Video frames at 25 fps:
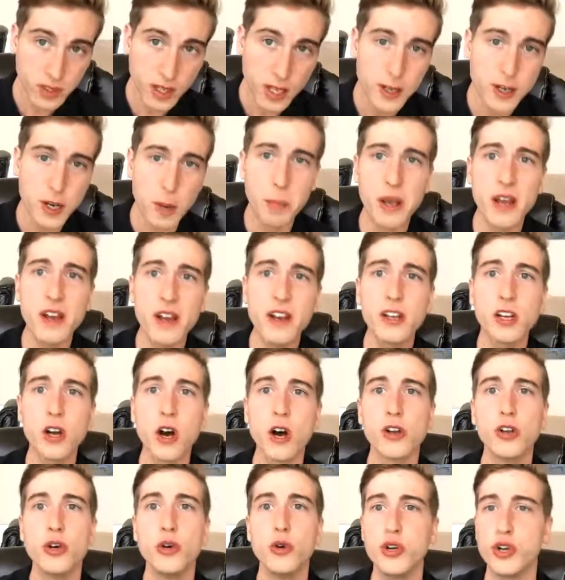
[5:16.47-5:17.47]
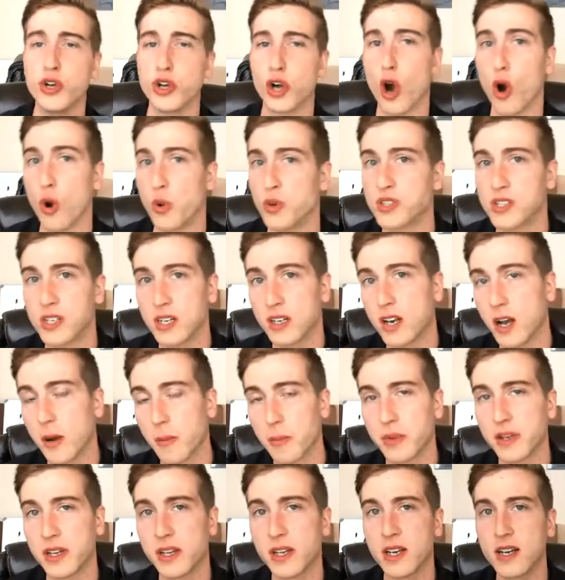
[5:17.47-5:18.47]
depending on who your hosting
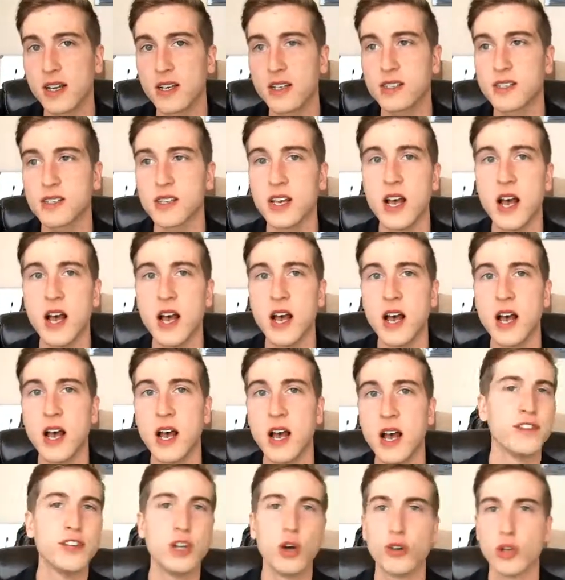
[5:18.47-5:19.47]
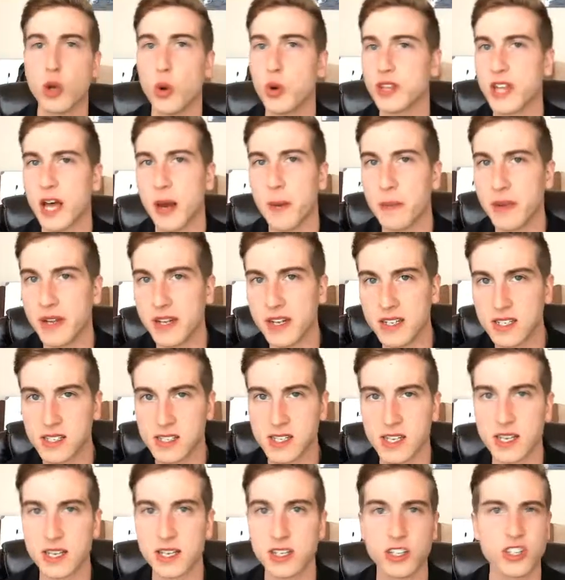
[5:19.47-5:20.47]
company is, and if you don't know what that means,
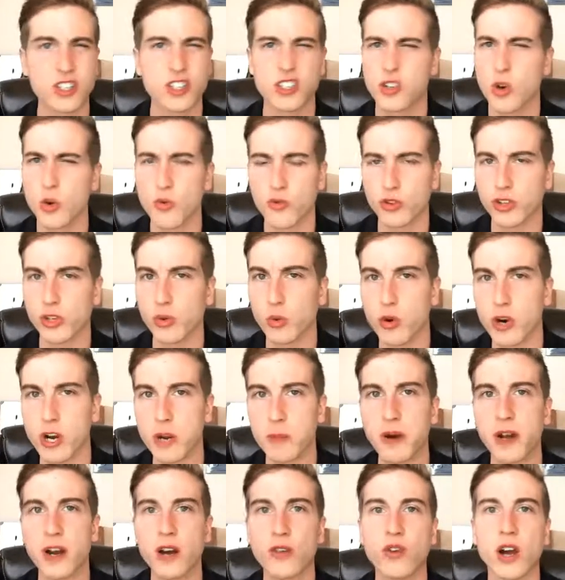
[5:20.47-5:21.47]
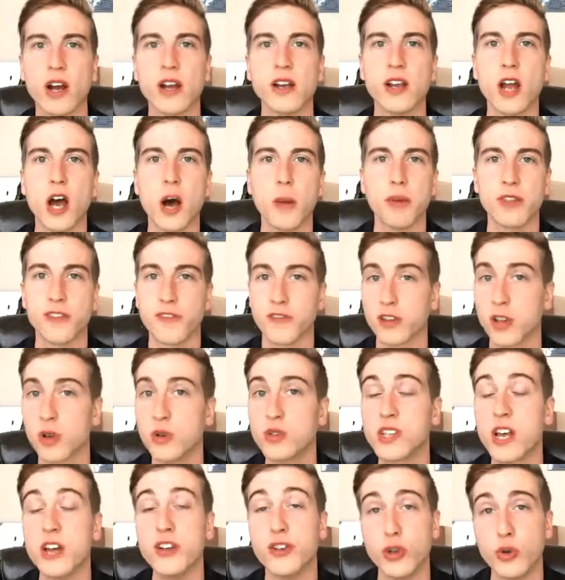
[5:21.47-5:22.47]
then just don't really worry about it right now. But for those
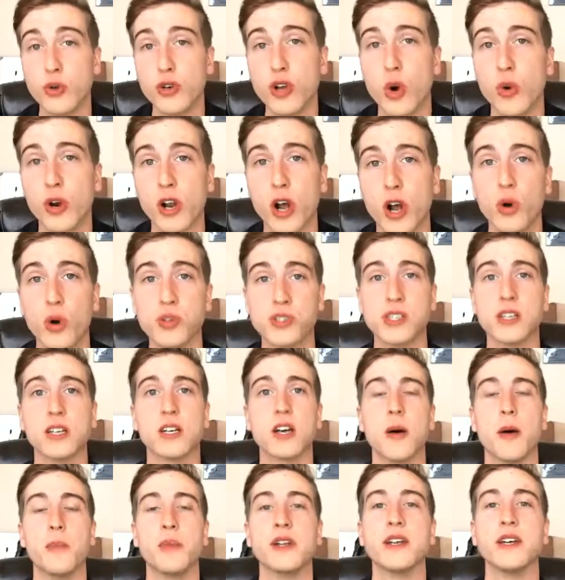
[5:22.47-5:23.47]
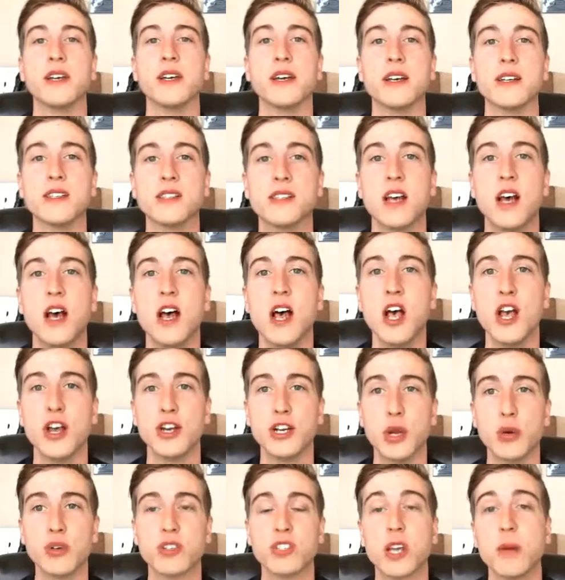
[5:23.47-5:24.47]
that do know what a hosting company is,
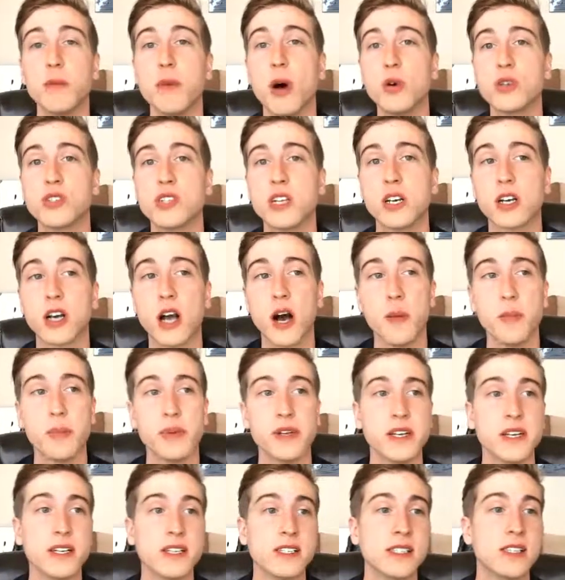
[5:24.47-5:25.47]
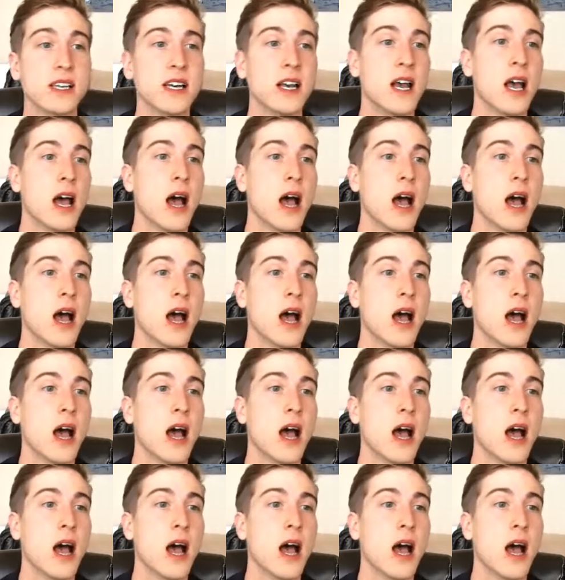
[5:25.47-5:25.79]
some hosting companies